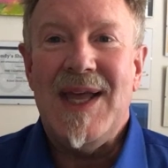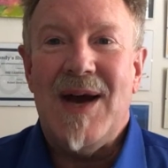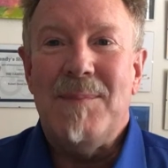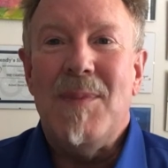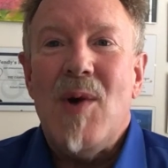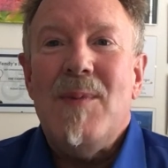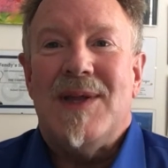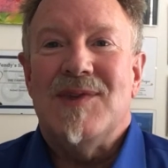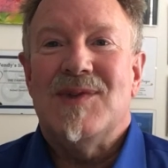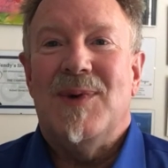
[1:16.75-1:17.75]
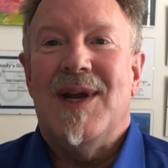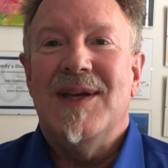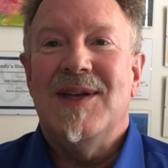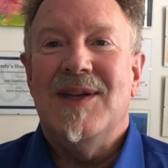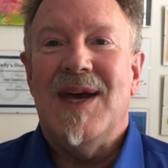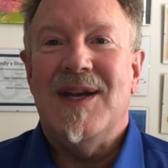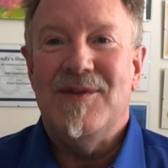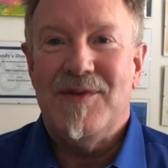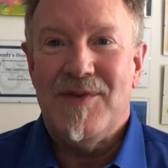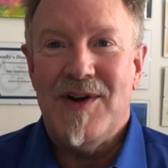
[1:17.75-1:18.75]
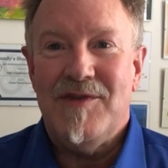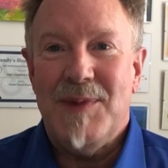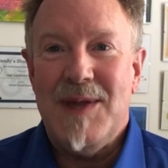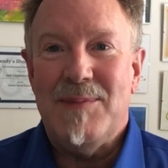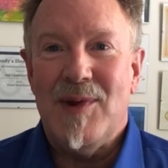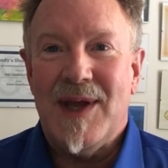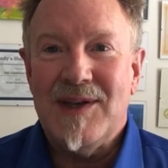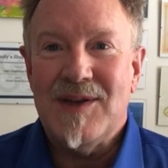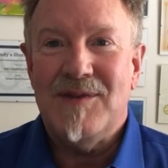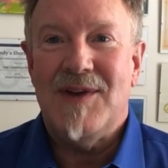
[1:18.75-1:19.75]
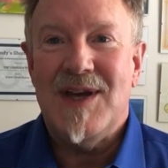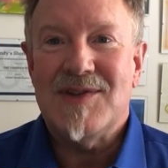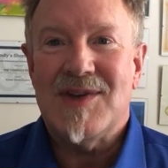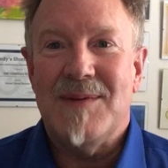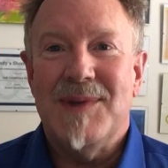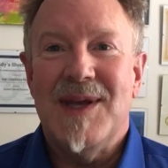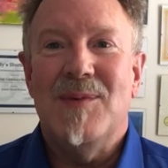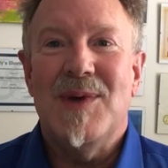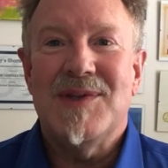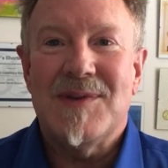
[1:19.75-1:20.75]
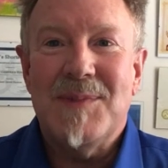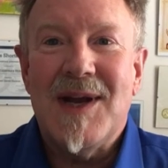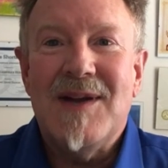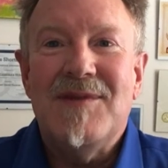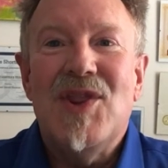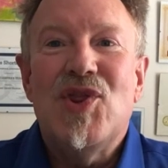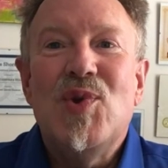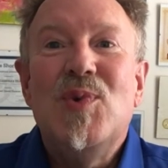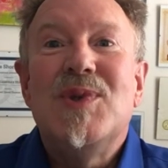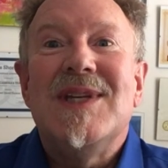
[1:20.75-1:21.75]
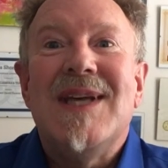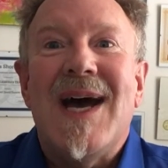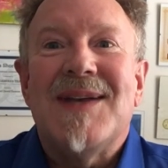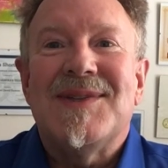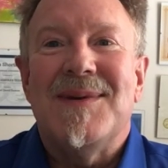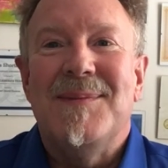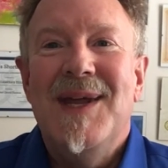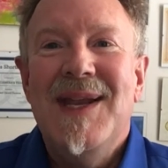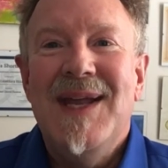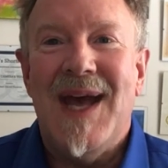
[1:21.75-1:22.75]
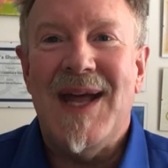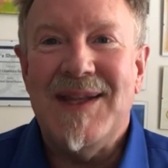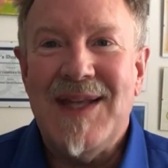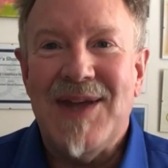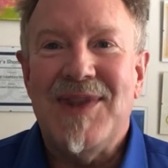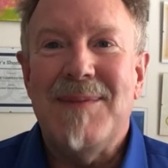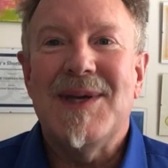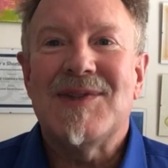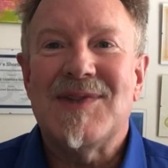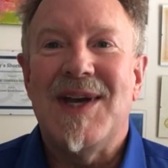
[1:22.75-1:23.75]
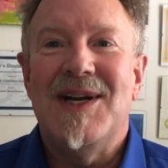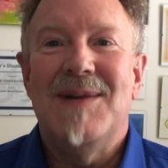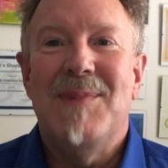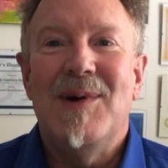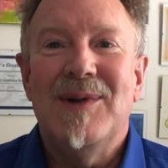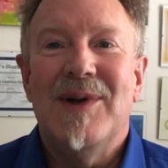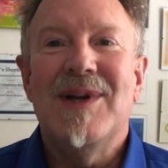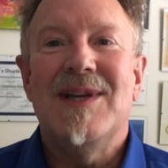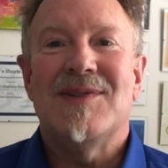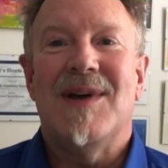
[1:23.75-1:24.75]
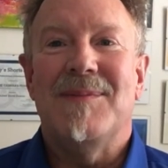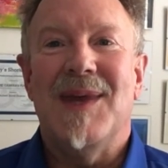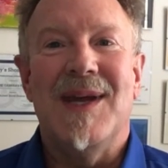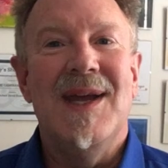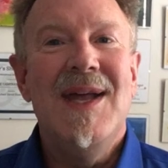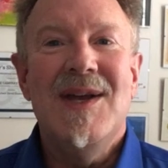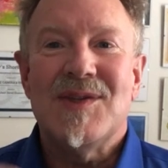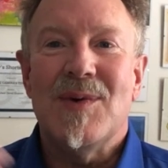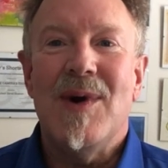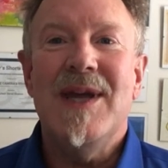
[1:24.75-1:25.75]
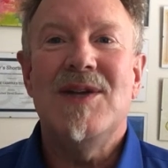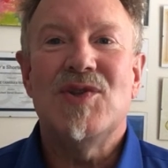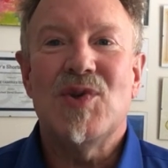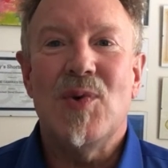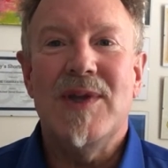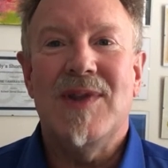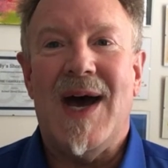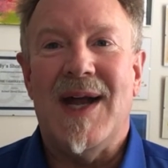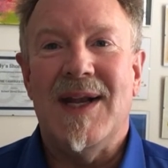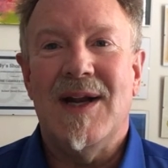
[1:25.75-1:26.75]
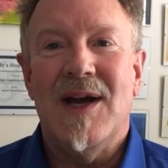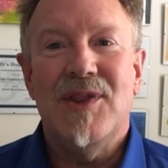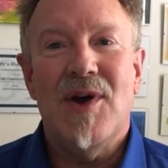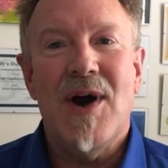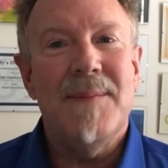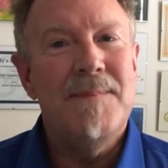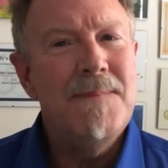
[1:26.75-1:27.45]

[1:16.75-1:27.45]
moments when I could get in front of people and convey something with some kind of enthusiasm and get them excited about learning something. So I enjoyed that, and I thought,